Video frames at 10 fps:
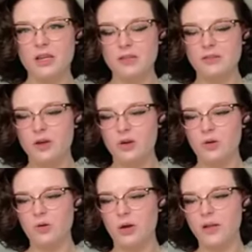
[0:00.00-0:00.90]

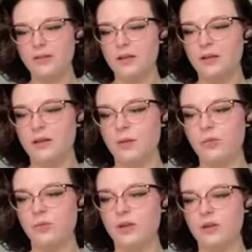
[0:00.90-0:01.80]
So I take a
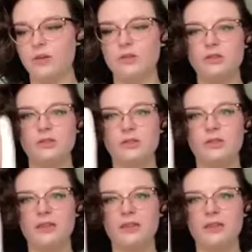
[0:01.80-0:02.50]
couple fingers